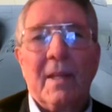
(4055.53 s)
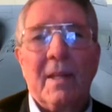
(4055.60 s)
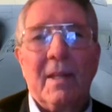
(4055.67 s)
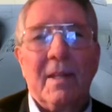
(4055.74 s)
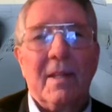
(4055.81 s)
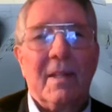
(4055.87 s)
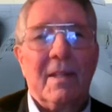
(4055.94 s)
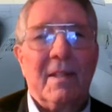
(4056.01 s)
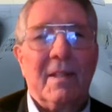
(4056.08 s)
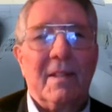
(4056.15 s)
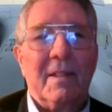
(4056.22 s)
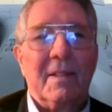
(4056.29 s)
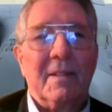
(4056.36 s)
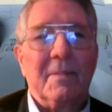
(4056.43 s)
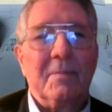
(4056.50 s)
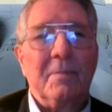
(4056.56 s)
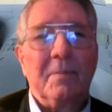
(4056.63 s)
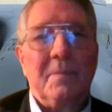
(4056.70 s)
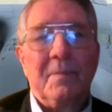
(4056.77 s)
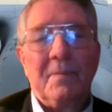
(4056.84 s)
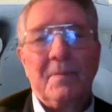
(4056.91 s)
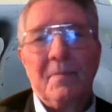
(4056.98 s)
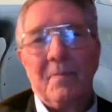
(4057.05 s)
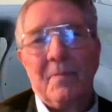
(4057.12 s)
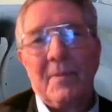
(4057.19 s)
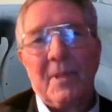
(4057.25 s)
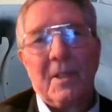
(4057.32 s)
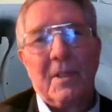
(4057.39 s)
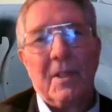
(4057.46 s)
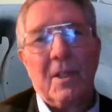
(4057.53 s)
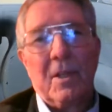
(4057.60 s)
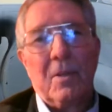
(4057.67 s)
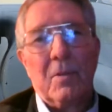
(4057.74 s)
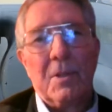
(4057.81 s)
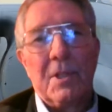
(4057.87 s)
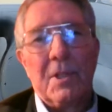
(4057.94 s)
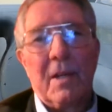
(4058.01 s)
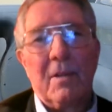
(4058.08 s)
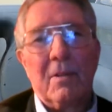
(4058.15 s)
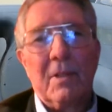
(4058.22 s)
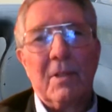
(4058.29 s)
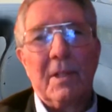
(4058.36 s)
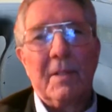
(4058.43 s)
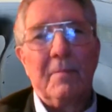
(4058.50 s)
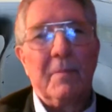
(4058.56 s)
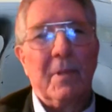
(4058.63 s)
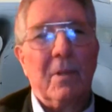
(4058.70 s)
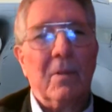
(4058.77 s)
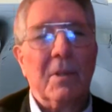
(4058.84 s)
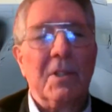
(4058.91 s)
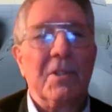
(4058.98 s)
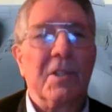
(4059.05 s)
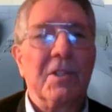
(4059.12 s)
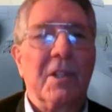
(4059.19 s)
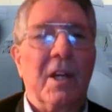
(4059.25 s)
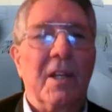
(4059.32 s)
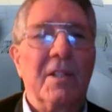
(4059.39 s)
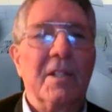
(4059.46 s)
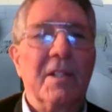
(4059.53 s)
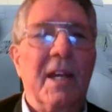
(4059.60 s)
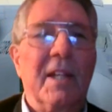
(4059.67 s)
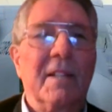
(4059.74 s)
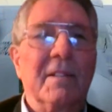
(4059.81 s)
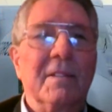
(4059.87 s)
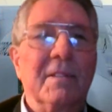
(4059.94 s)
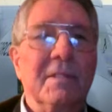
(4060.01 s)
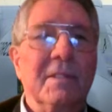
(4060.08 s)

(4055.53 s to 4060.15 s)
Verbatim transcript: uh, you know was our only only such contact.